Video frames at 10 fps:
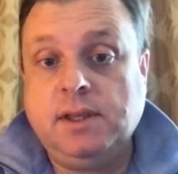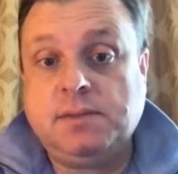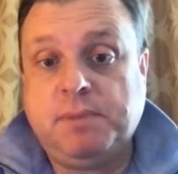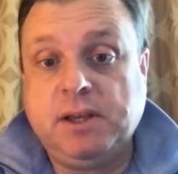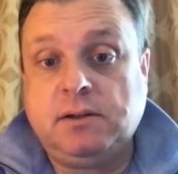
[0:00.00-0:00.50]

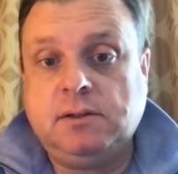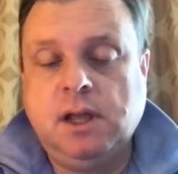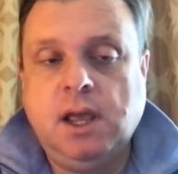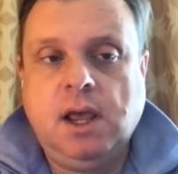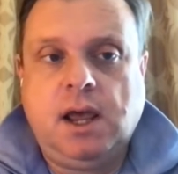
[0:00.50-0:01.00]
this bill,
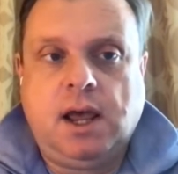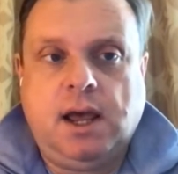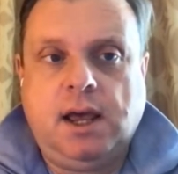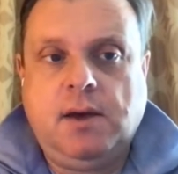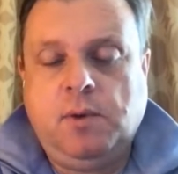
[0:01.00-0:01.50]

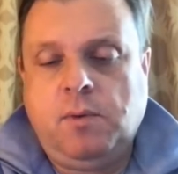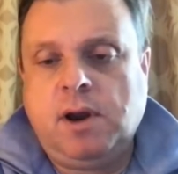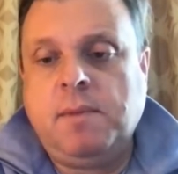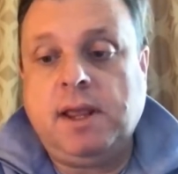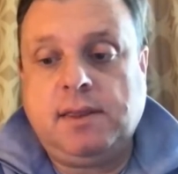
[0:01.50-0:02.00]
we
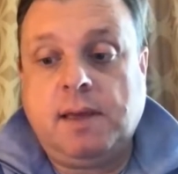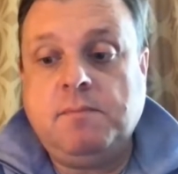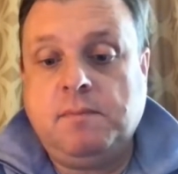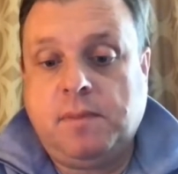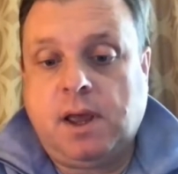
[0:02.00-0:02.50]
want to make
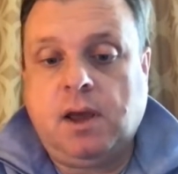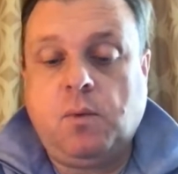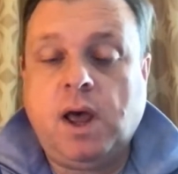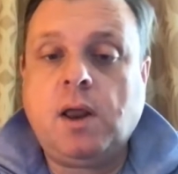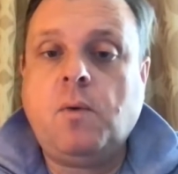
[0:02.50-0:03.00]
them
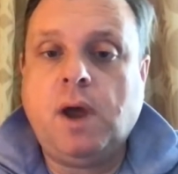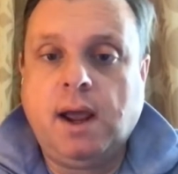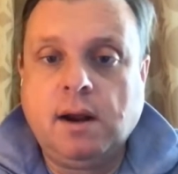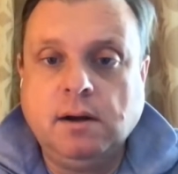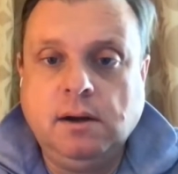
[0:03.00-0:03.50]
well
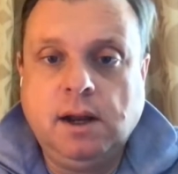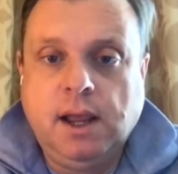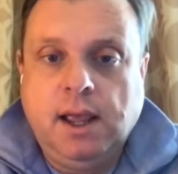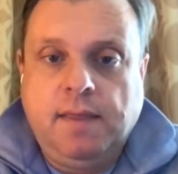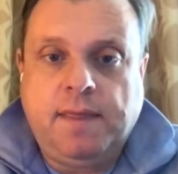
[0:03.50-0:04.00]
aware
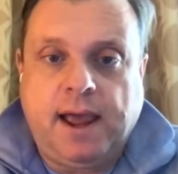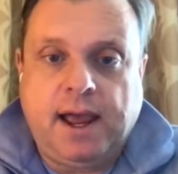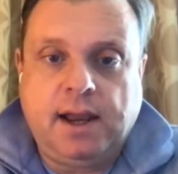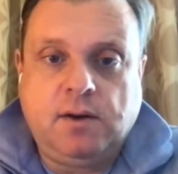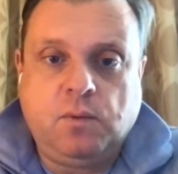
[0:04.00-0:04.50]

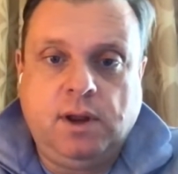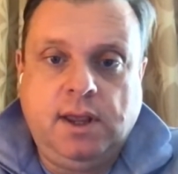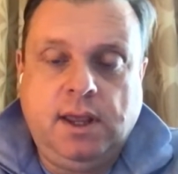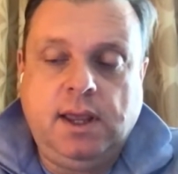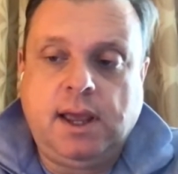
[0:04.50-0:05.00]
that
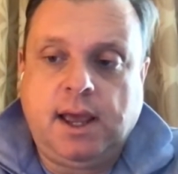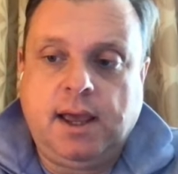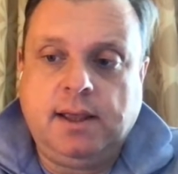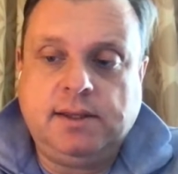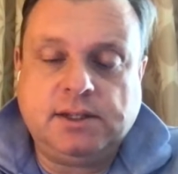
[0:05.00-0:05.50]
we
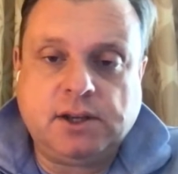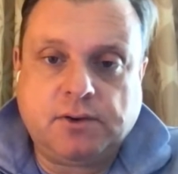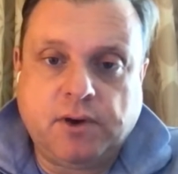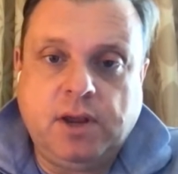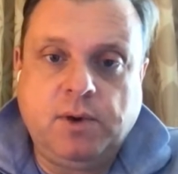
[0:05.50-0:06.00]

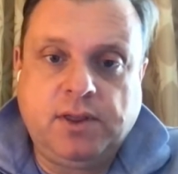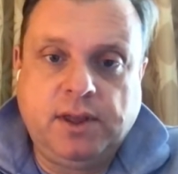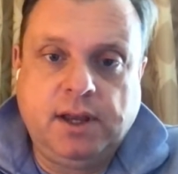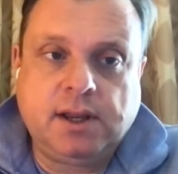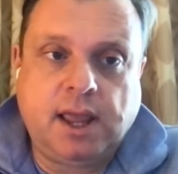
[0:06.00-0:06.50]
disagree with
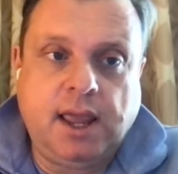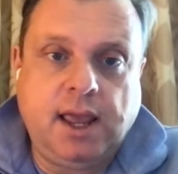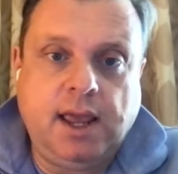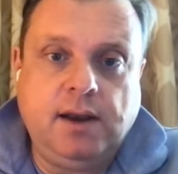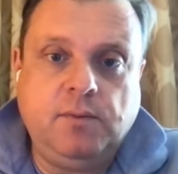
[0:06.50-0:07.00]
it
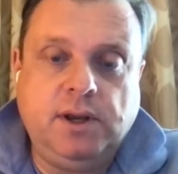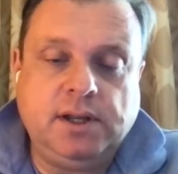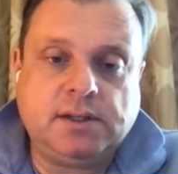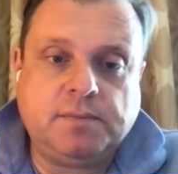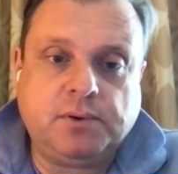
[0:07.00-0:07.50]
and we
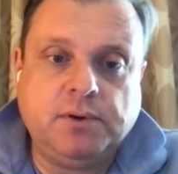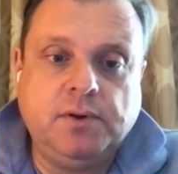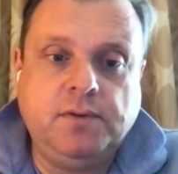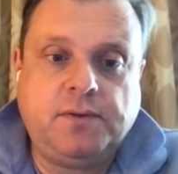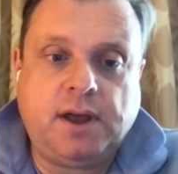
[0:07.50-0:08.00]

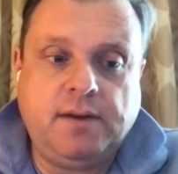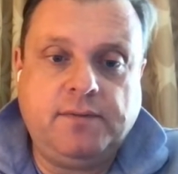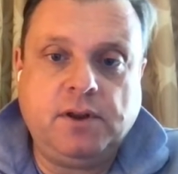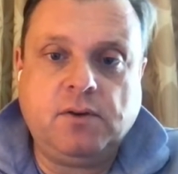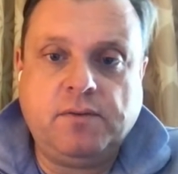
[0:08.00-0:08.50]
disapprove
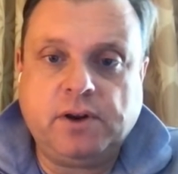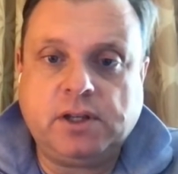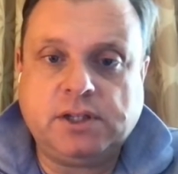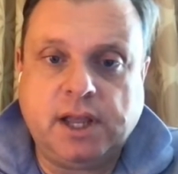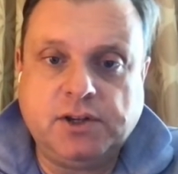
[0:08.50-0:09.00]
of their
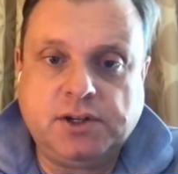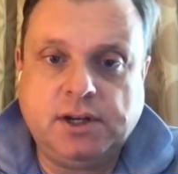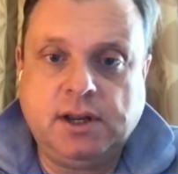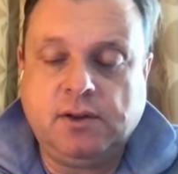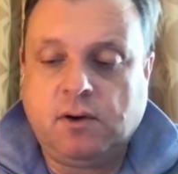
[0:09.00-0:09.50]

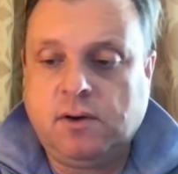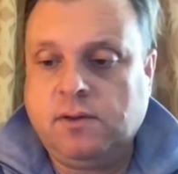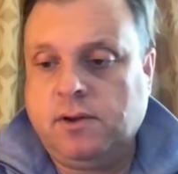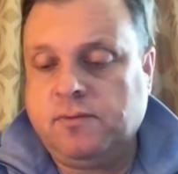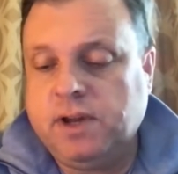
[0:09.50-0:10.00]
overextension and
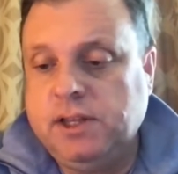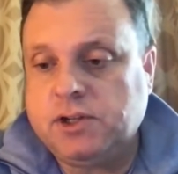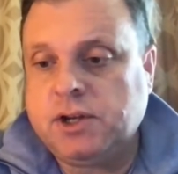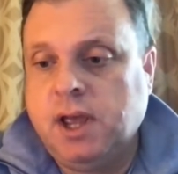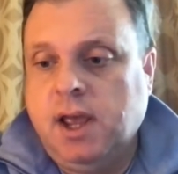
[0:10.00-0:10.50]
their
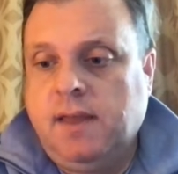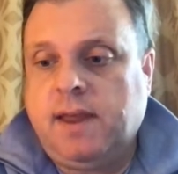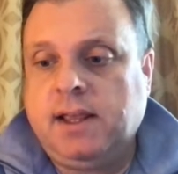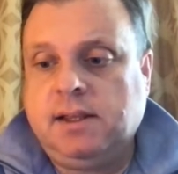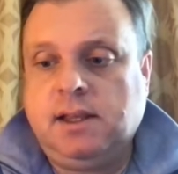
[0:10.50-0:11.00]
reach
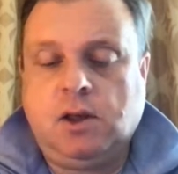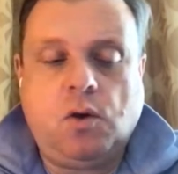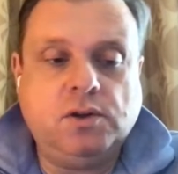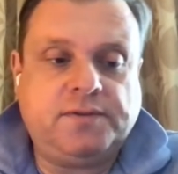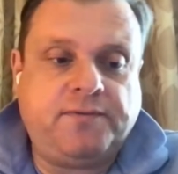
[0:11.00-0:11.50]
that
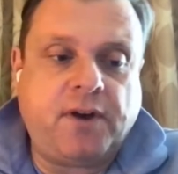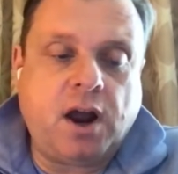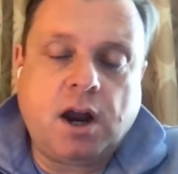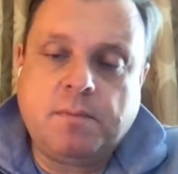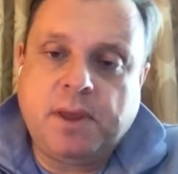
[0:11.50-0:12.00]
goes
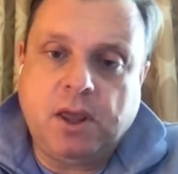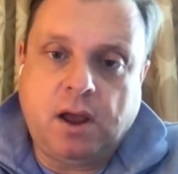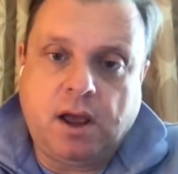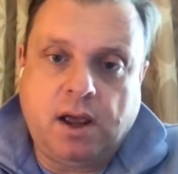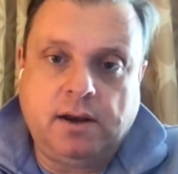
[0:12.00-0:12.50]
far
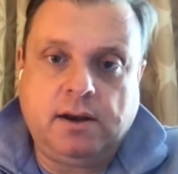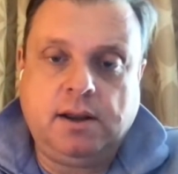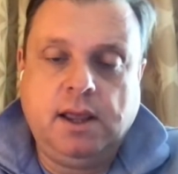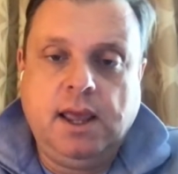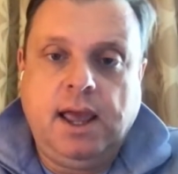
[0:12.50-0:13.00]
beyond
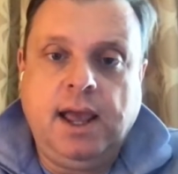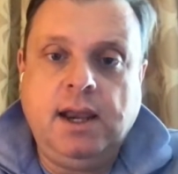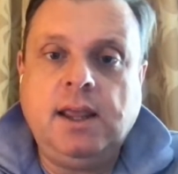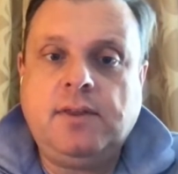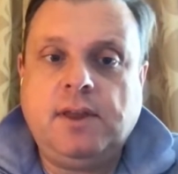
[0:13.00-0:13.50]

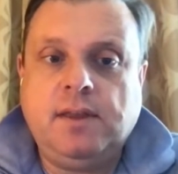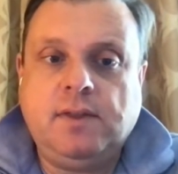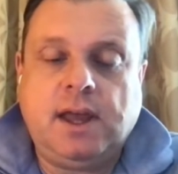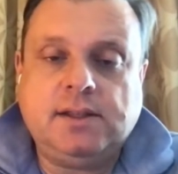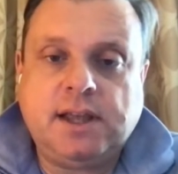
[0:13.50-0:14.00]

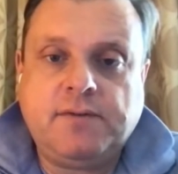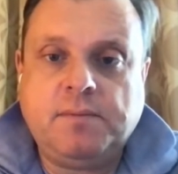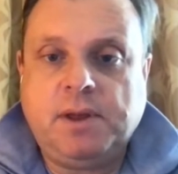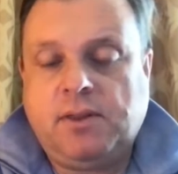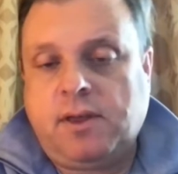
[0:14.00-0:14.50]
anything that's
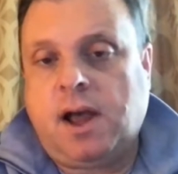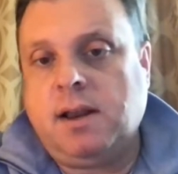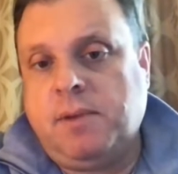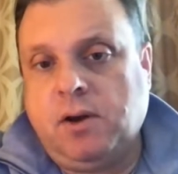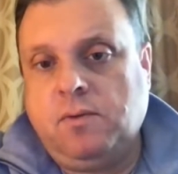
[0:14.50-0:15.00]
ever been
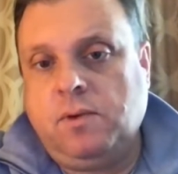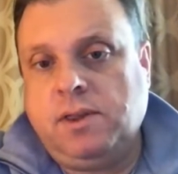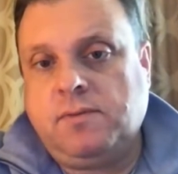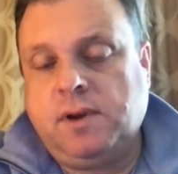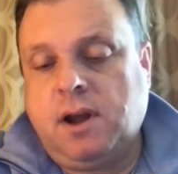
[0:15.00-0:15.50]
thought about
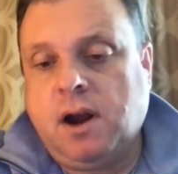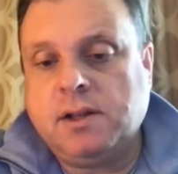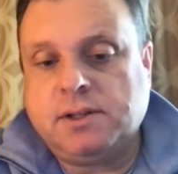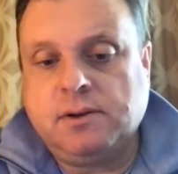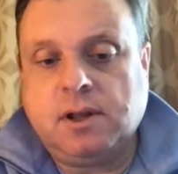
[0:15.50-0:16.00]
with
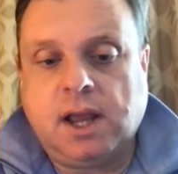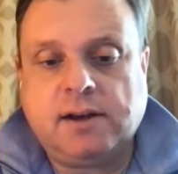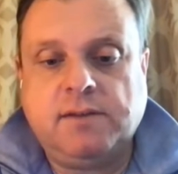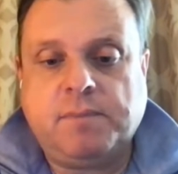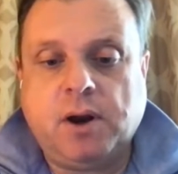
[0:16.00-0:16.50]
regards to
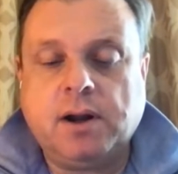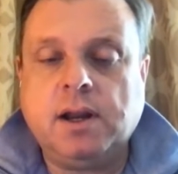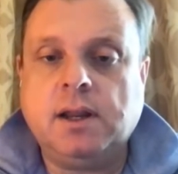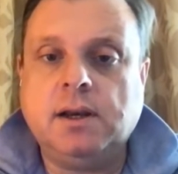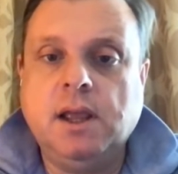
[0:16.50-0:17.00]
collective
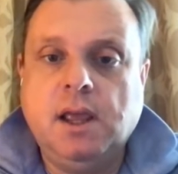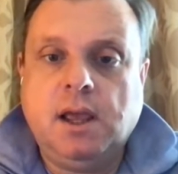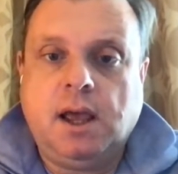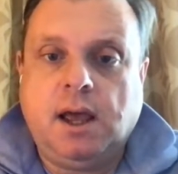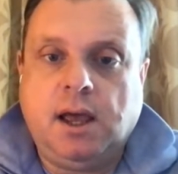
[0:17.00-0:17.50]
bargaining
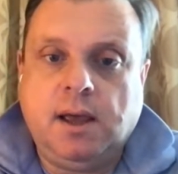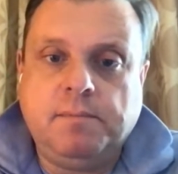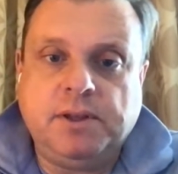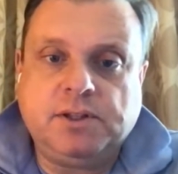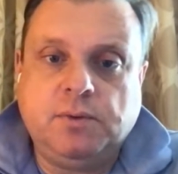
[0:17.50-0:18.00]

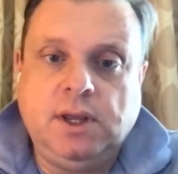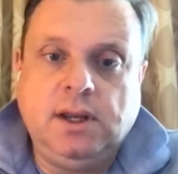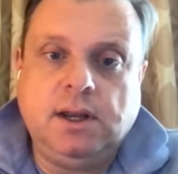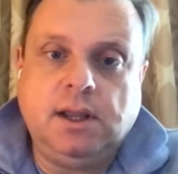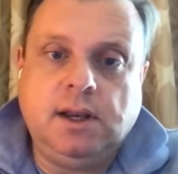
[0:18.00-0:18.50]

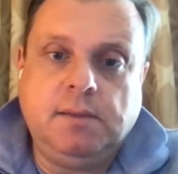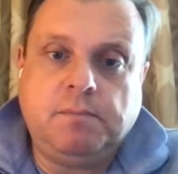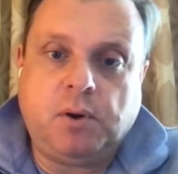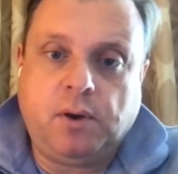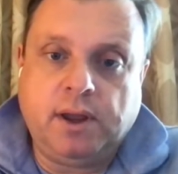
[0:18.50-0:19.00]
between an
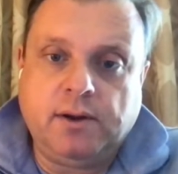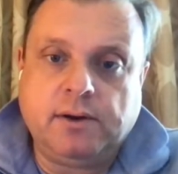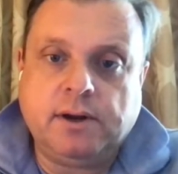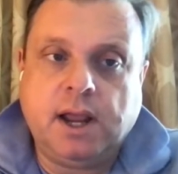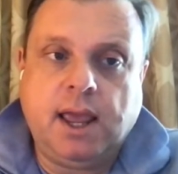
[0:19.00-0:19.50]

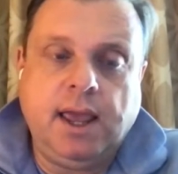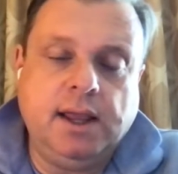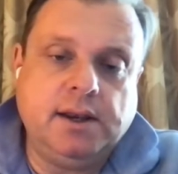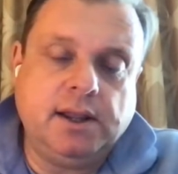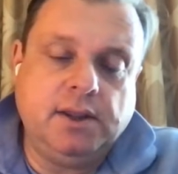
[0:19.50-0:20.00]
employer
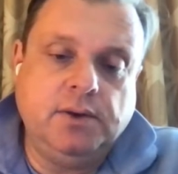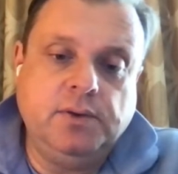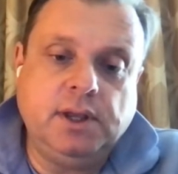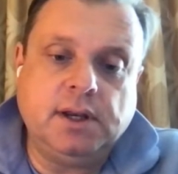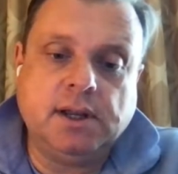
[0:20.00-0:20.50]
and a
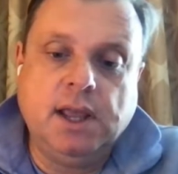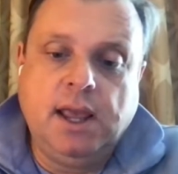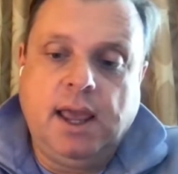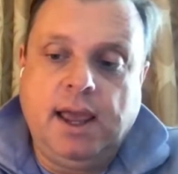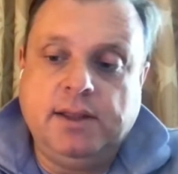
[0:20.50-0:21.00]
union.
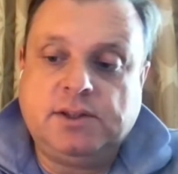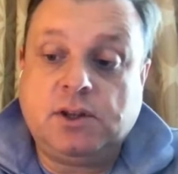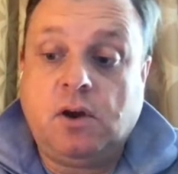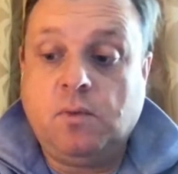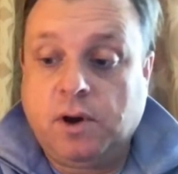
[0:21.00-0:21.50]
And
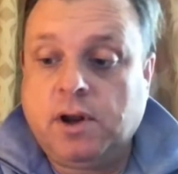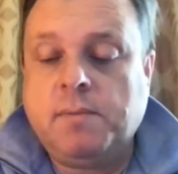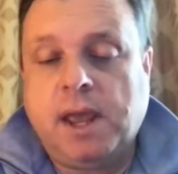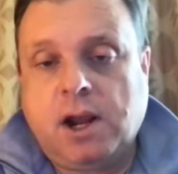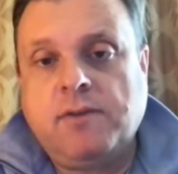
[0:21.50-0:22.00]
so we're going
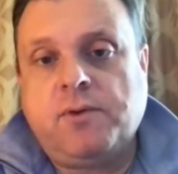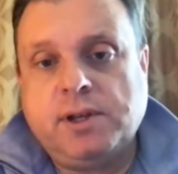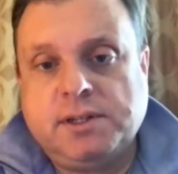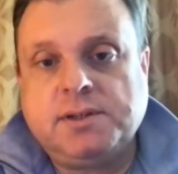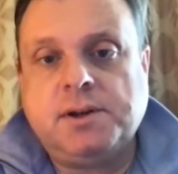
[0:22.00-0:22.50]
to make our
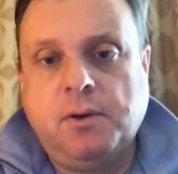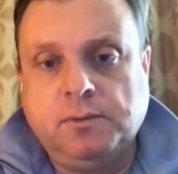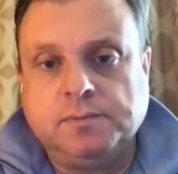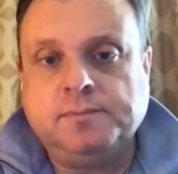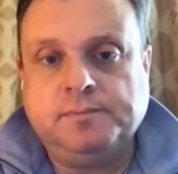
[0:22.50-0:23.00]
voices
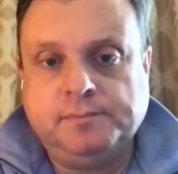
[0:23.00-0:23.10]
known.